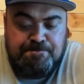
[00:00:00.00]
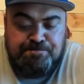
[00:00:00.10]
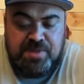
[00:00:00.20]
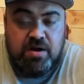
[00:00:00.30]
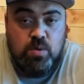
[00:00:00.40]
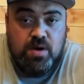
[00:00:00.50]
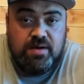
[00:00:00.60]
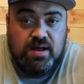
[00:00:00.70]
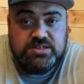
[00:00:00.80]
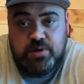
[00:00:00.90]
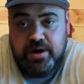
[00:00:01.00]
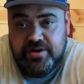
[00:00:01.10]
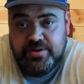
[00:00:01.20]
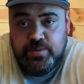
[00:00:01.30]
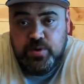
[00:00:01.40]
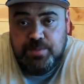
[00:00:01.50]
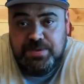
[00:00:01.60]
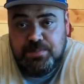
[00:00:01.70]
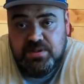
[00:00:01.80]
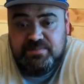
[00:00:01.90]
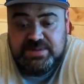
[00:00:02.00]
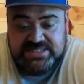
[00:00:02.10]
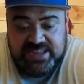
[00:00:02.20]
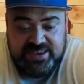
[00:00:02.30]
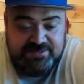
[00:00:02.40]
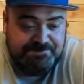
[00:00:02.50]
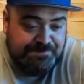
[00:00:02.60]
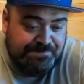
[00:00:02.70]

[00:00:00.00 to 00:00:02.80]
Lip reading: all right, well, contrary to what people have been saying,